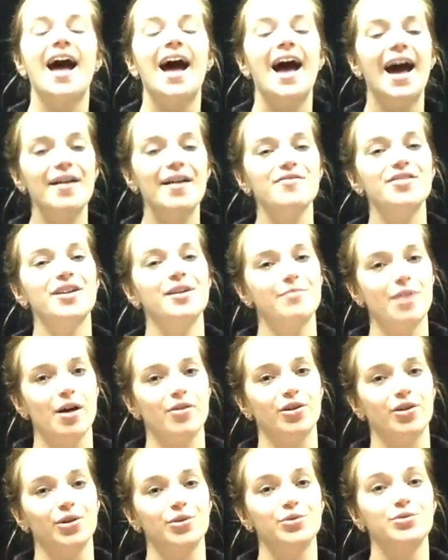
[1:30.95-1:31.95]
Having a
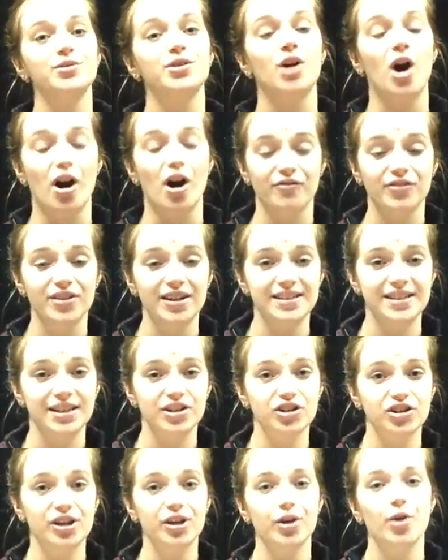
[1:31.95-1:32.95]
mother whose coffee
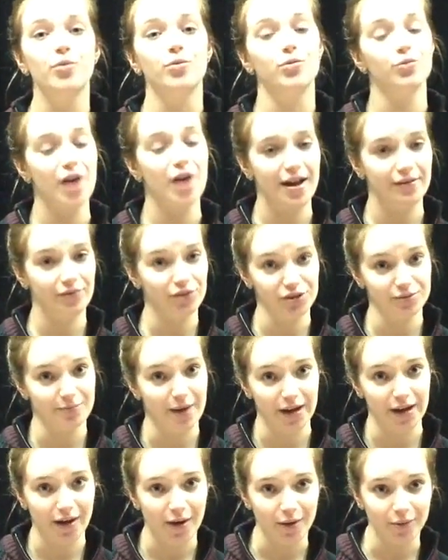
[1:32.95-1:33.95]
addiction rivals
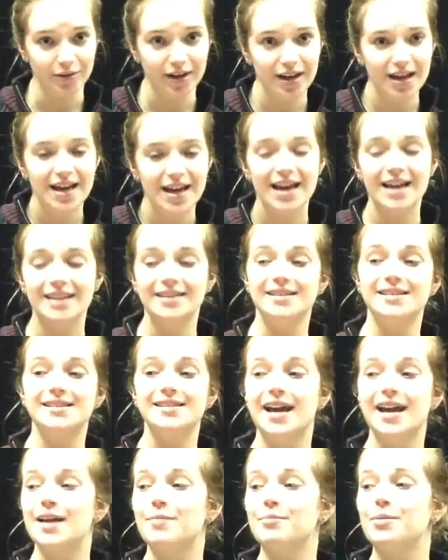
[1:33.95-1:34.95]
my own, in the
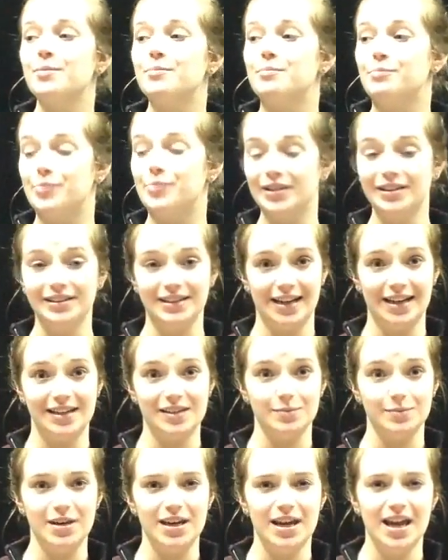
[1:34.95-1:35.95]
same building
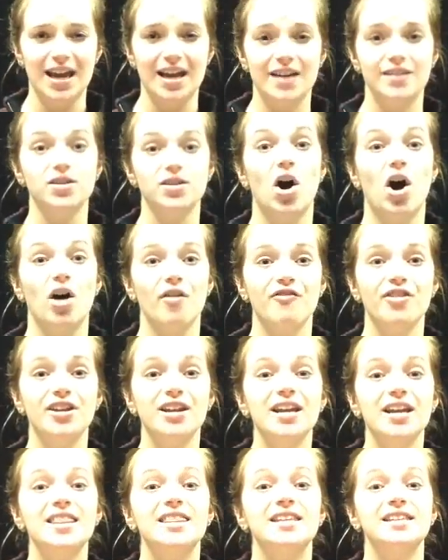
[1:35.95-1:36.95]
as me, is often
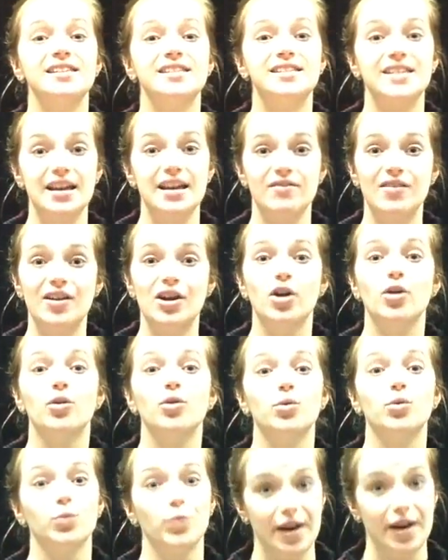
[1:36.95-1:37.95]
the saving
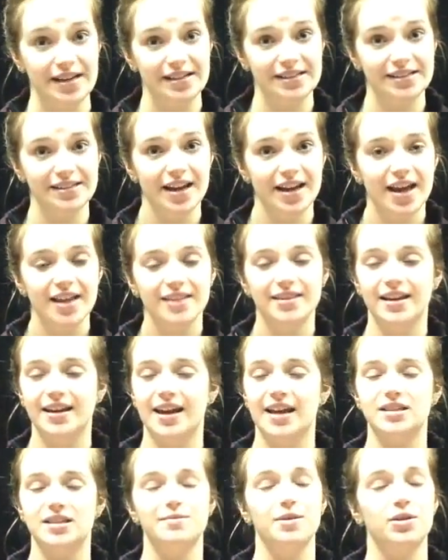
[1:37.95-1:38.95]
grace that
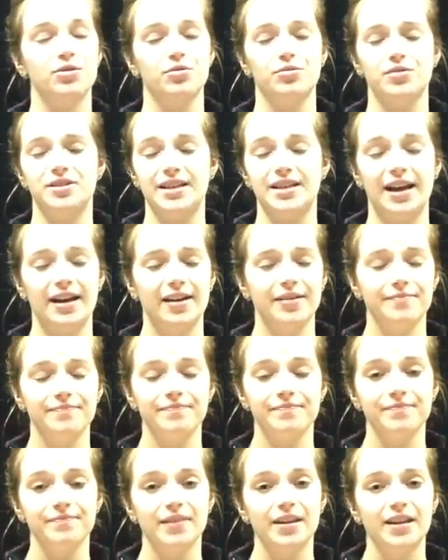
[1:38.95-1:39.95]
gets me through the day.
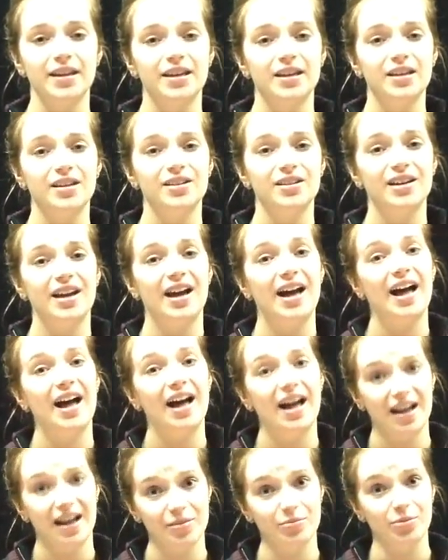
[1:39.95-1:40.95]

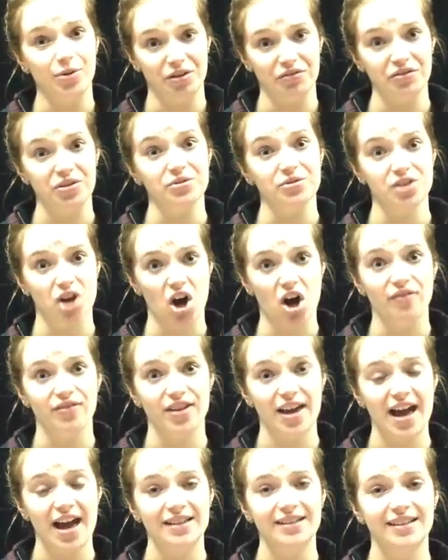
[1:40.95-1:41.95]
I'm one of those coffee
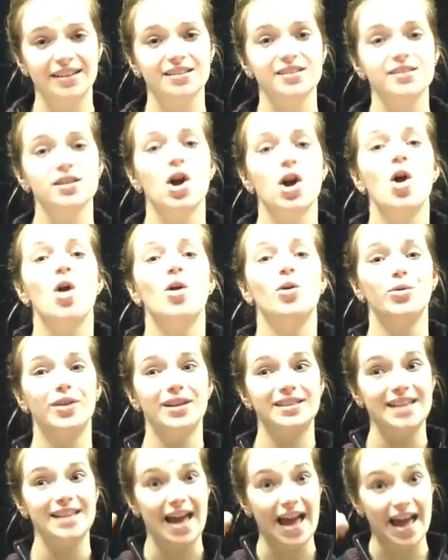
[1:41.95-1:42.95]
addicts who
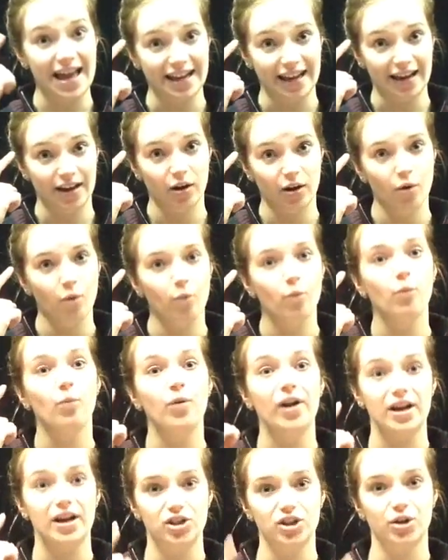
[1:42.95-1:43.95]
gets a headache when
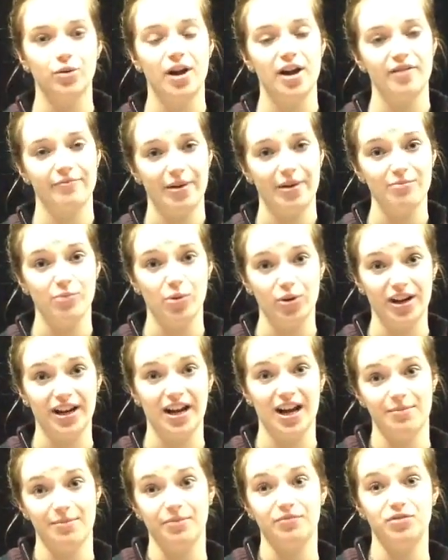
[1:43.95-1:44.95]
I don't have my morning
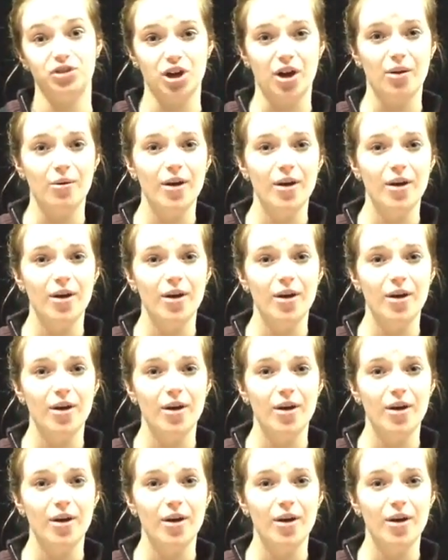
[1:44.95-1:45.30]
cup of joe.